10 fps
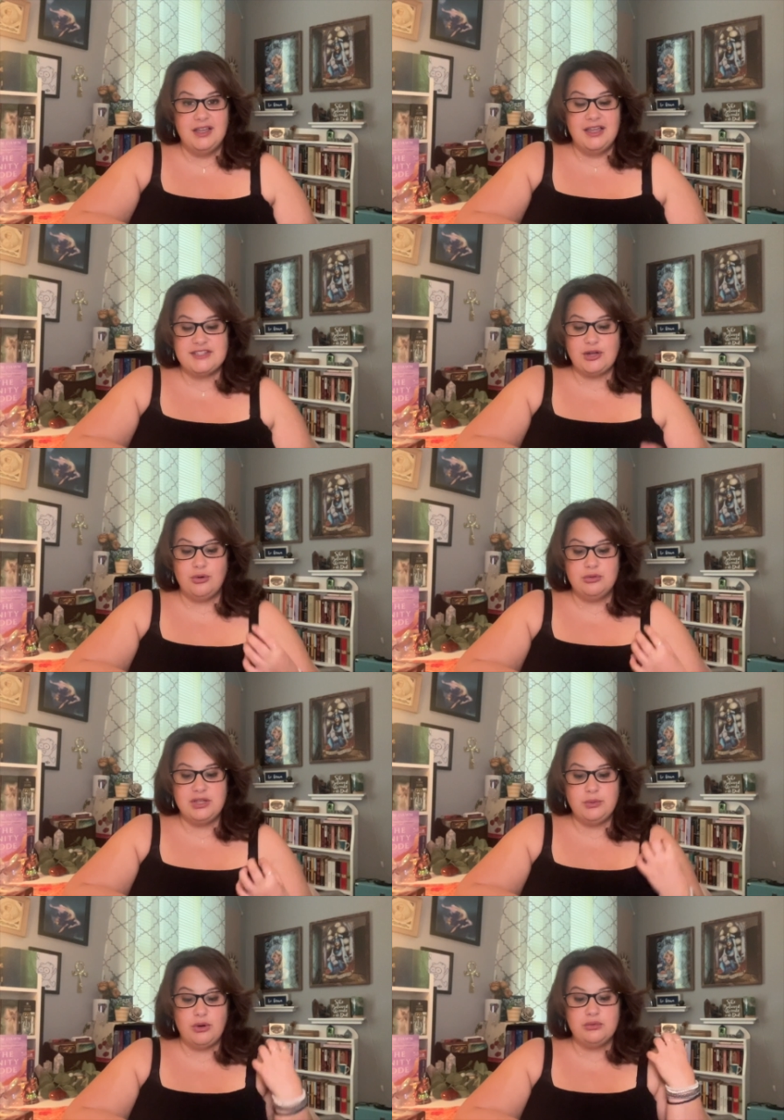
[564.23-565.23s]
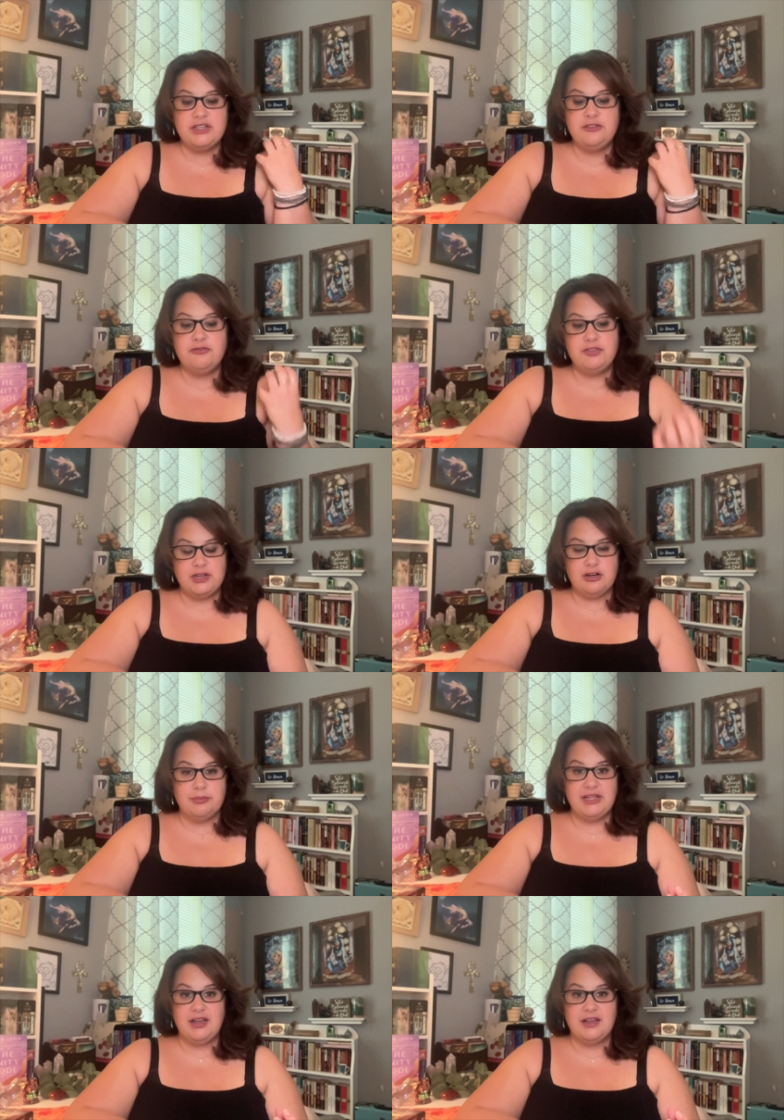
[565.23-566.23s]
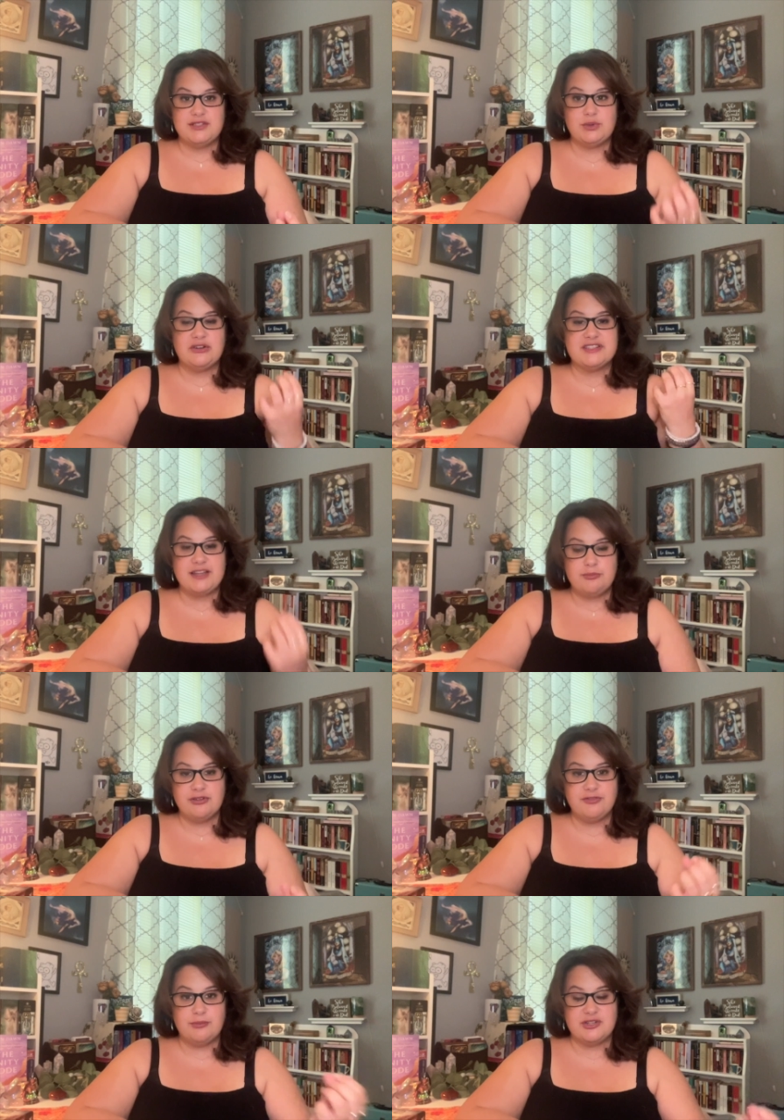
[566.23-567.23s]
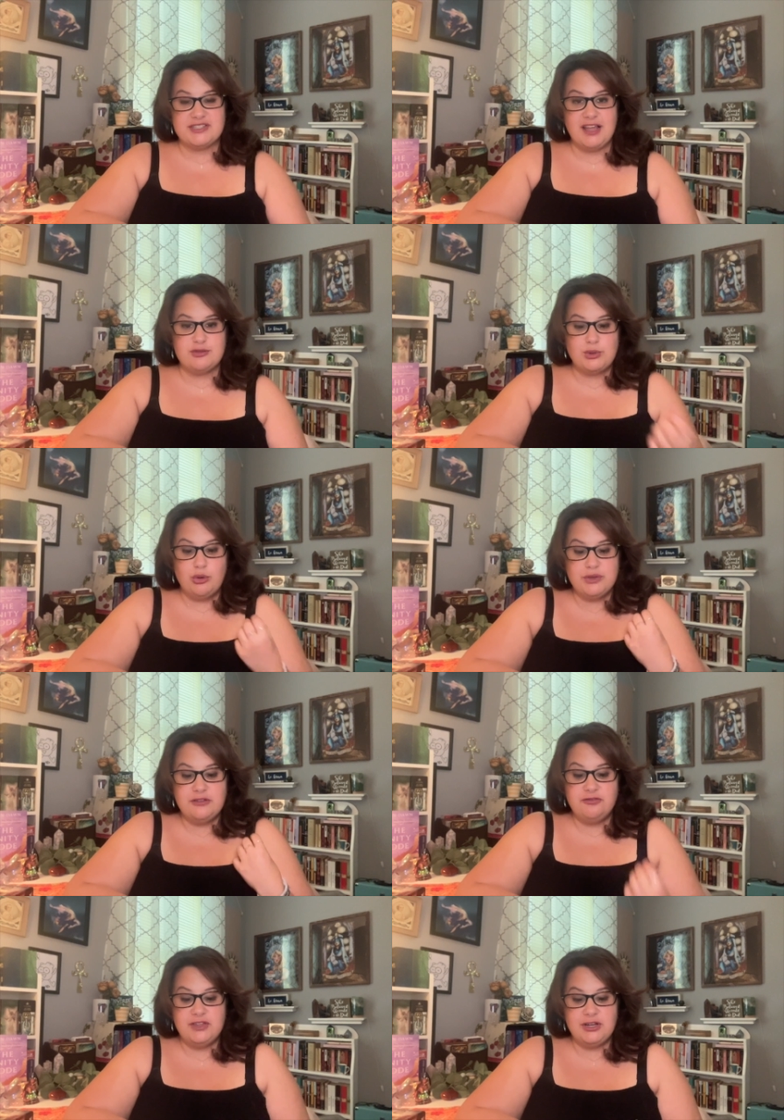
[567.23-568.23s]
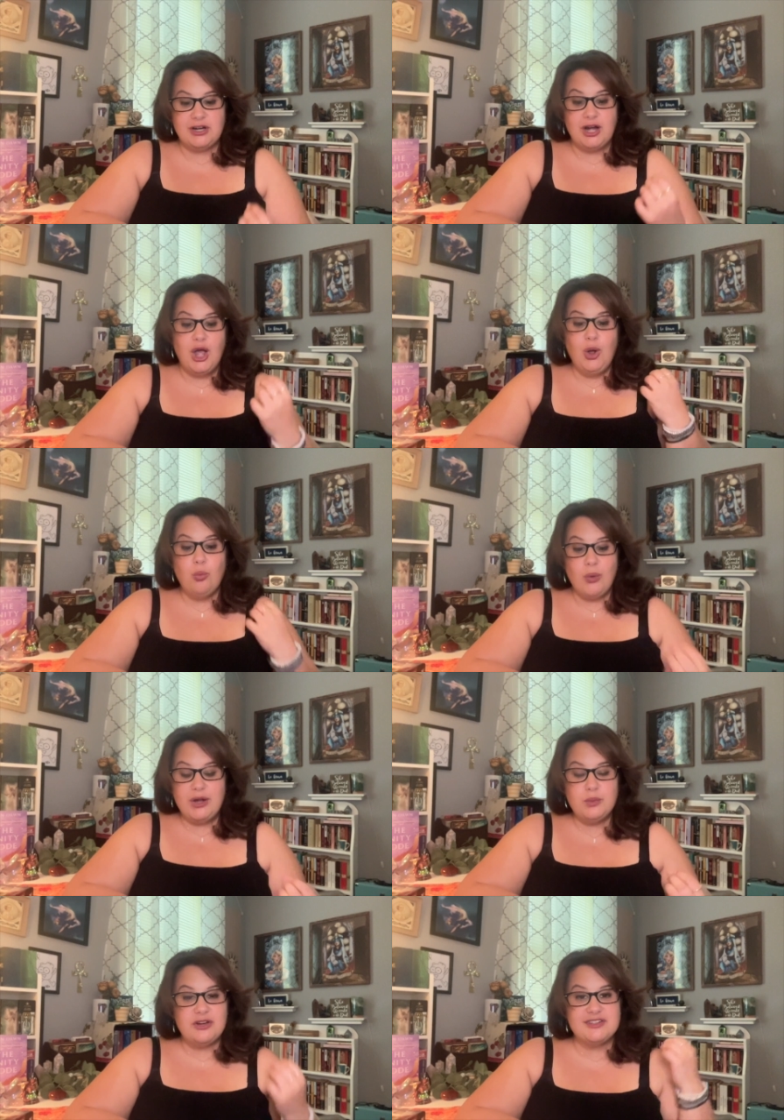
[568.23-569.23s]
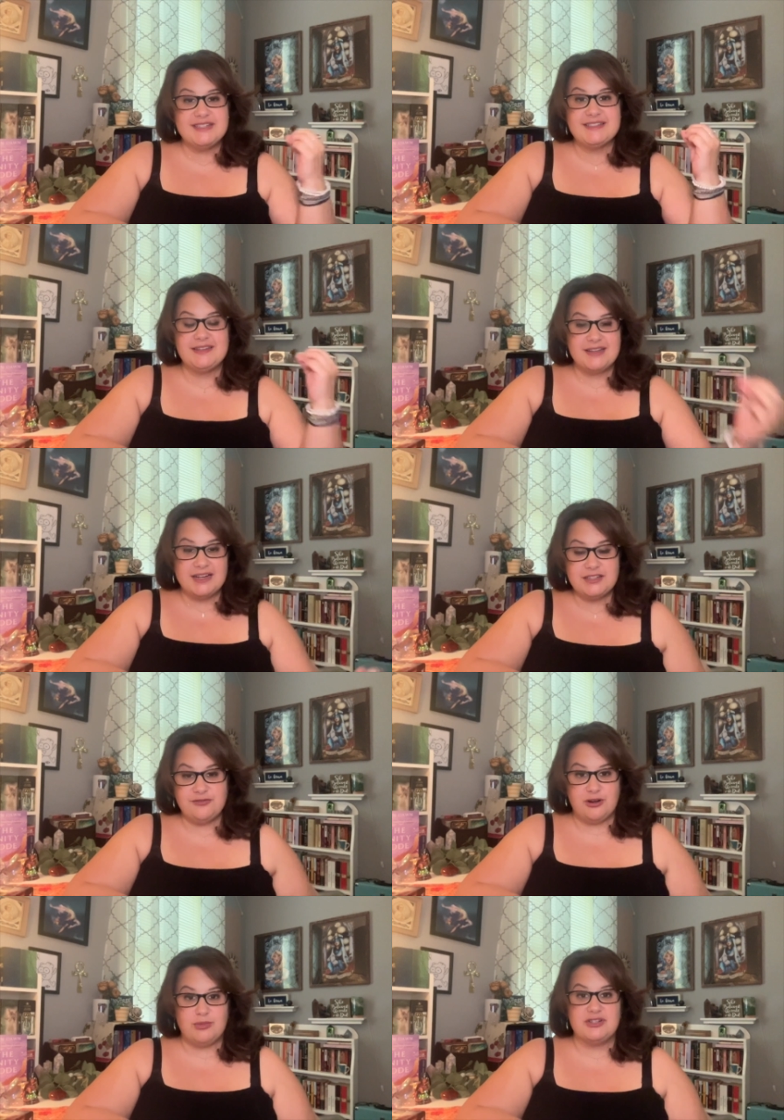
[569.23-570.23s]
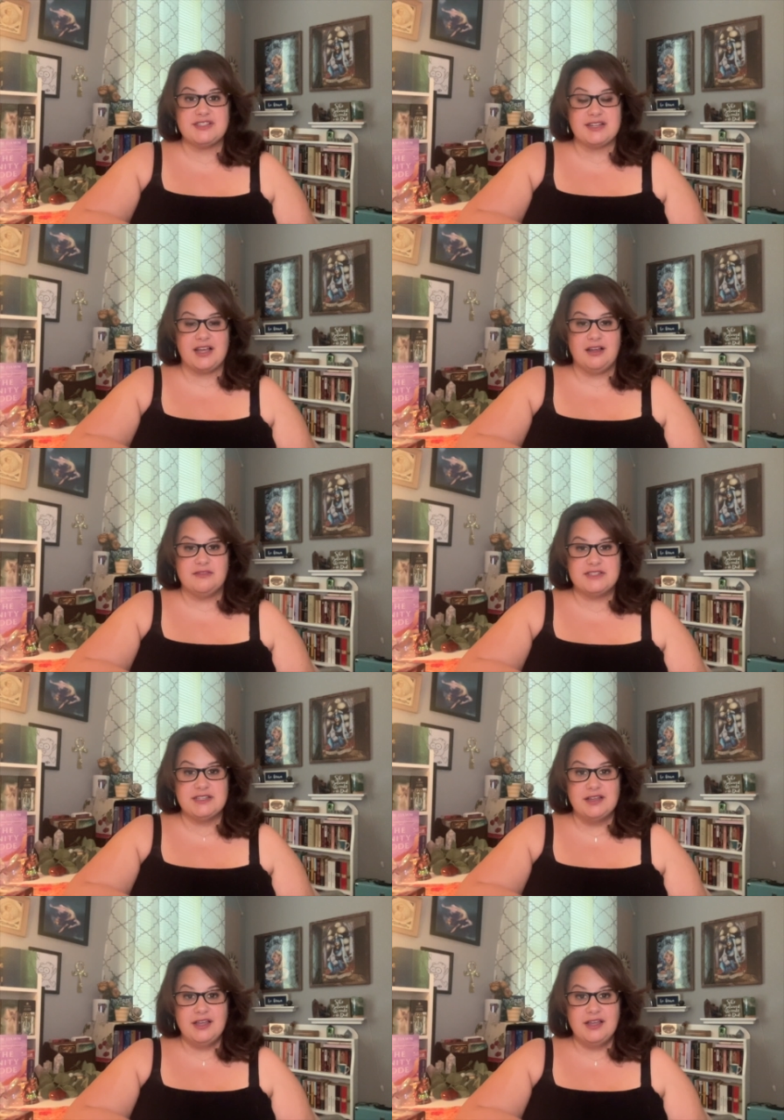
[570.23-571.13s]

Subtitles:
We only fear because we are separate from ourselves. We only fear when we are disconnected from ourselves.